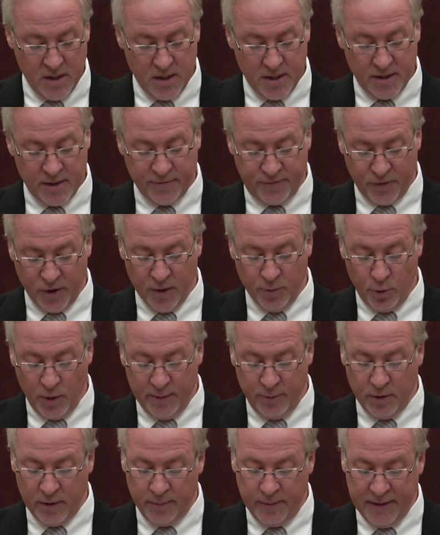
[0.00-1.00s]
The firm we
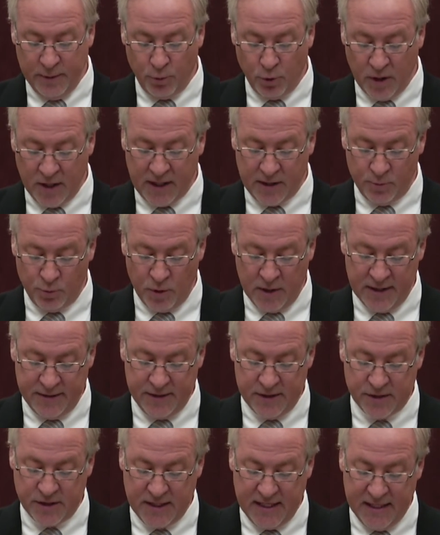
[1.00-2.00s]
will be working with
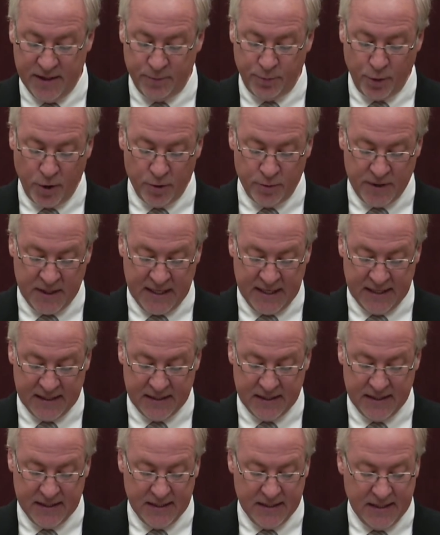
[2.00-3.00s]
is
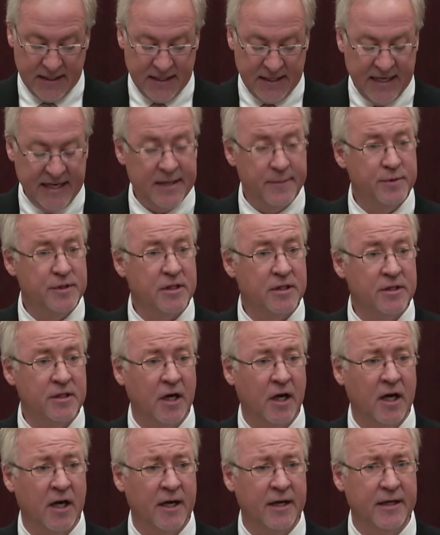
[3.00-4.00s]
InProtect Hibbs and
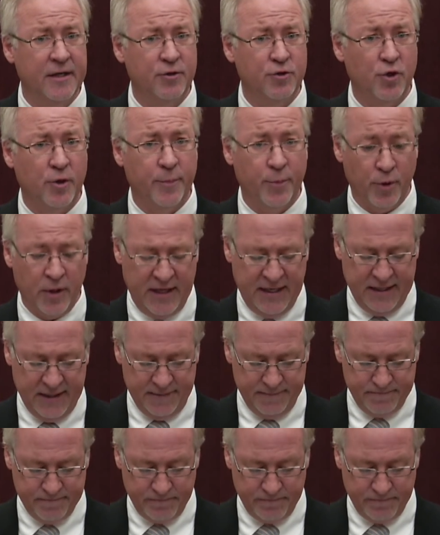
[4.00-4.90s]
Todd Incorporated.